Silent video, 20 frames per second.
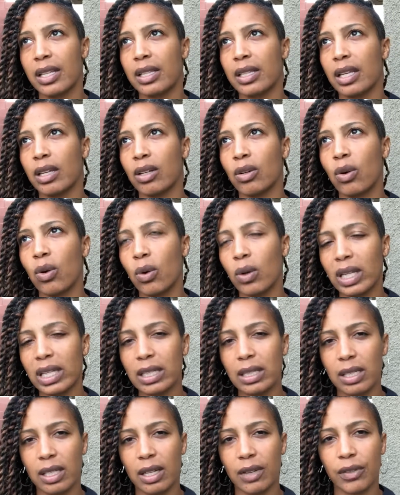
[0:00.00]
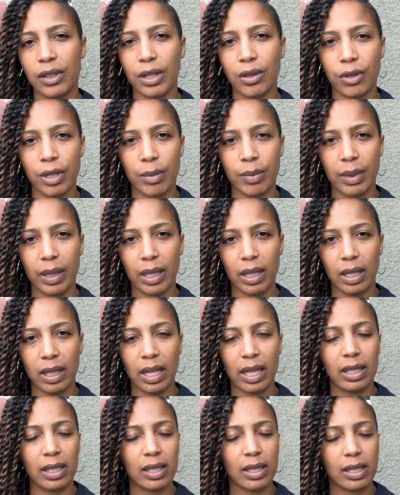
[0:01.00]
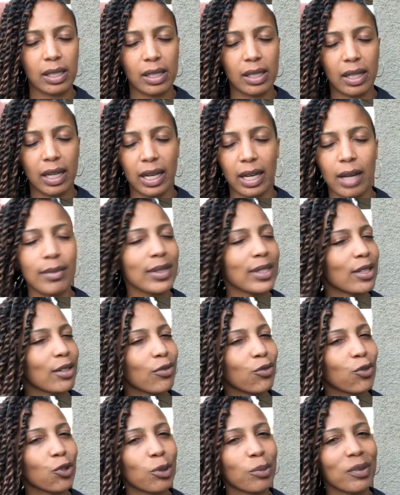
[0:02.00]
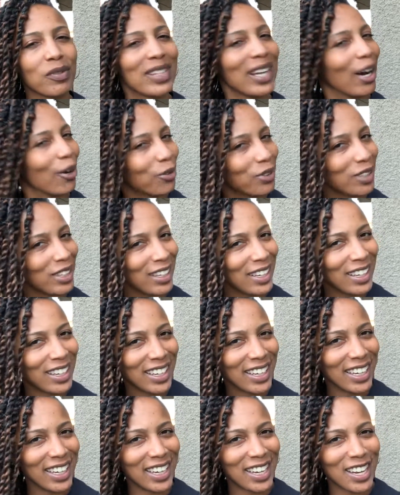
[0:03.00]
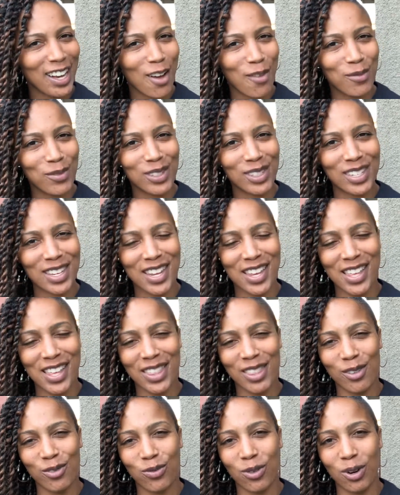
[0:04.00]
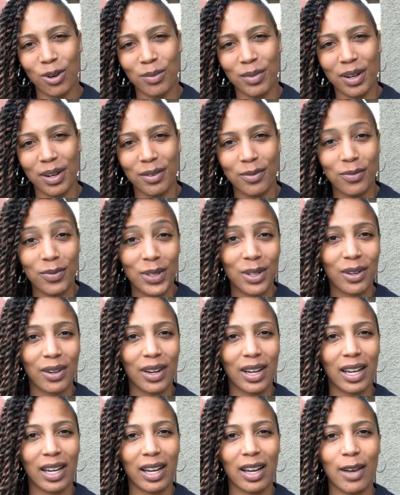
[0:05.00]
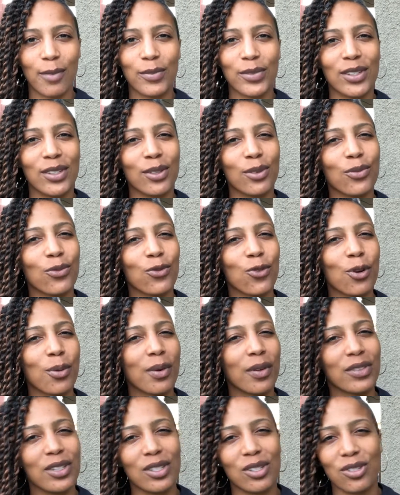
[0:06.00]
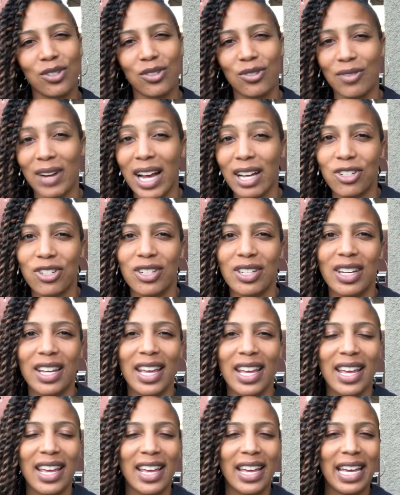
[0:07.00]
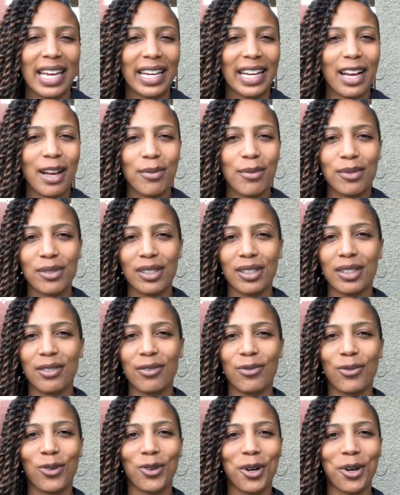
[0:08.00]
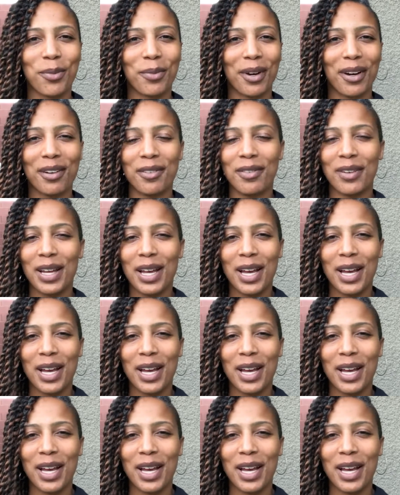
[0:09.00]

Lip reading: then a whole lot of stuff can creep in. And it comes in the form of doubt. It comes in the form of fear. It comes in the form of distraction. It comes in the form of